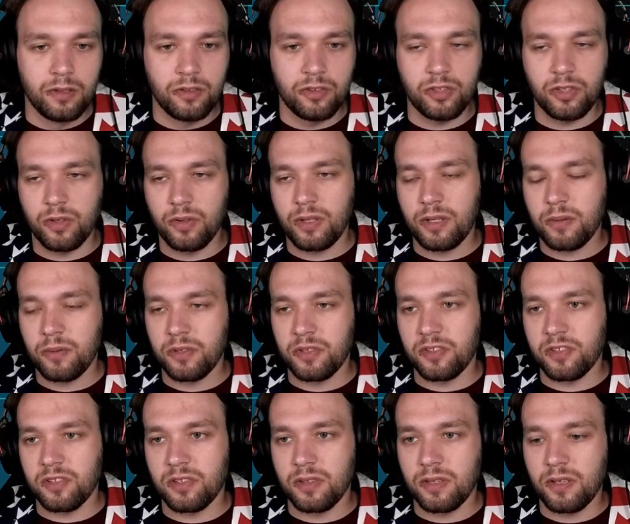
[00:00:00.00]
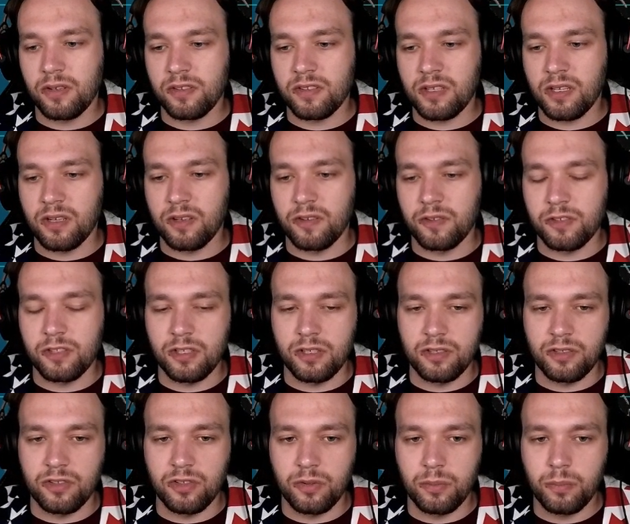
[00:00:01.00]
So that was kind of
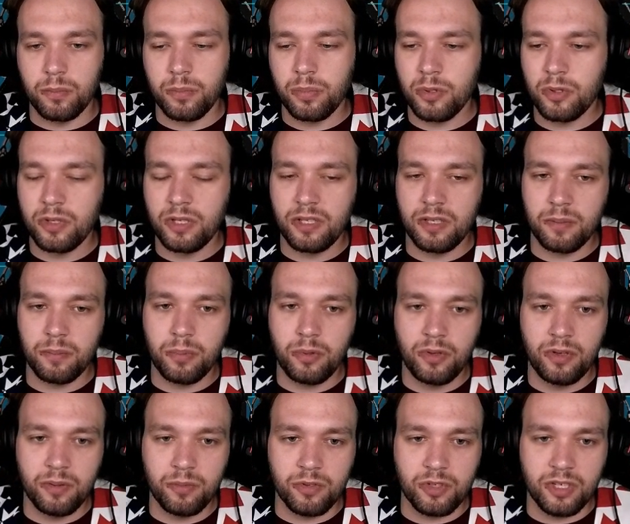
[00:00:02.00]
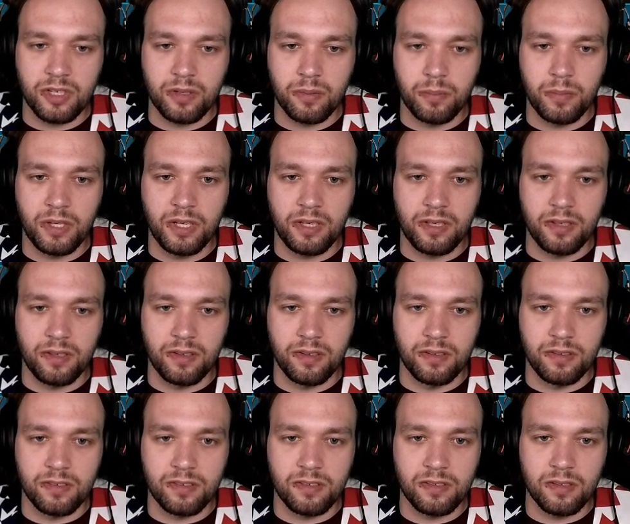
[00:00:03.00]
upsetting. So the point I'm trying to make
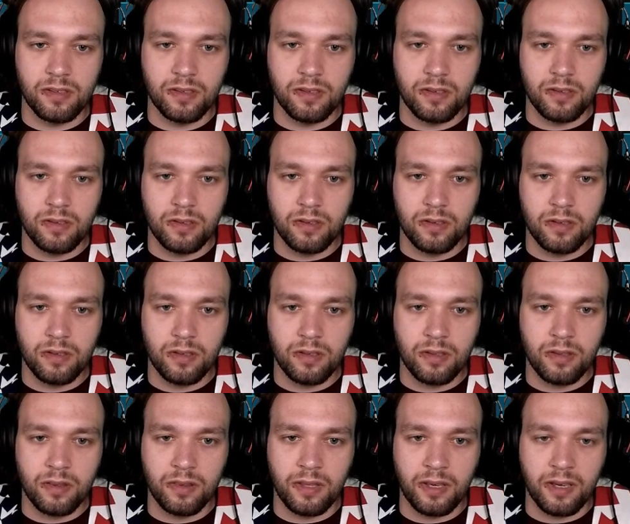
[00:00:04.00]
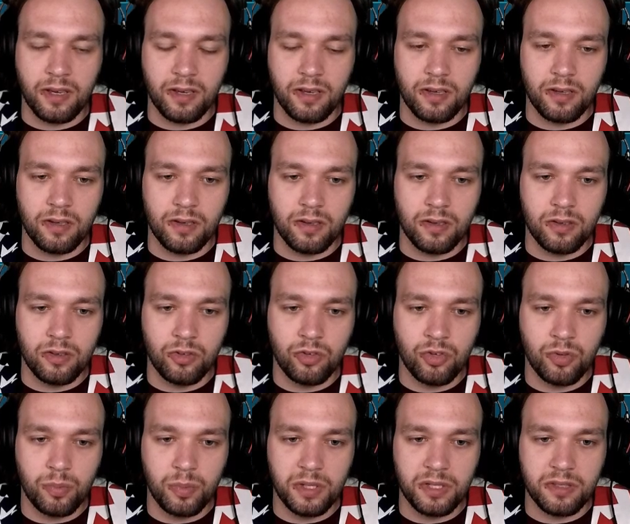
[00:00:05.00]
is that you
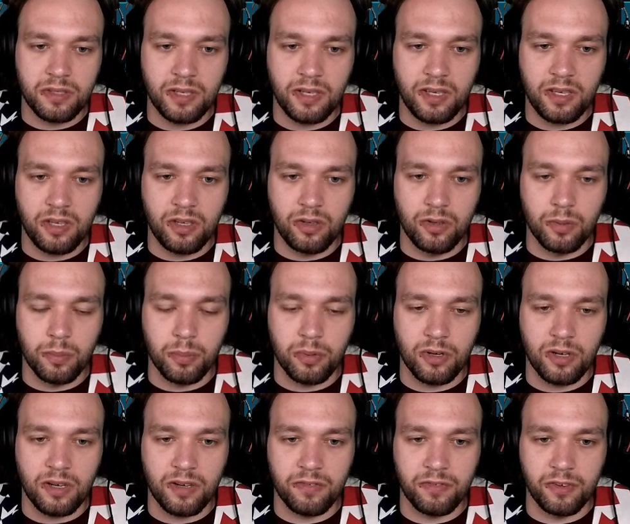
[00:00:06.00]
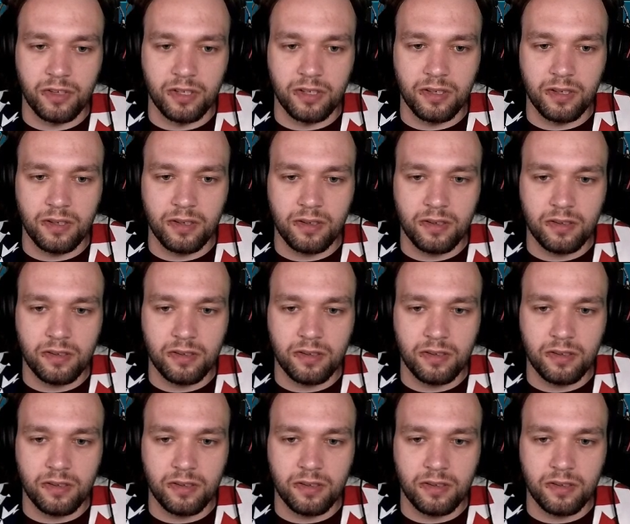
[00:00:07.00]
should be taking your profit.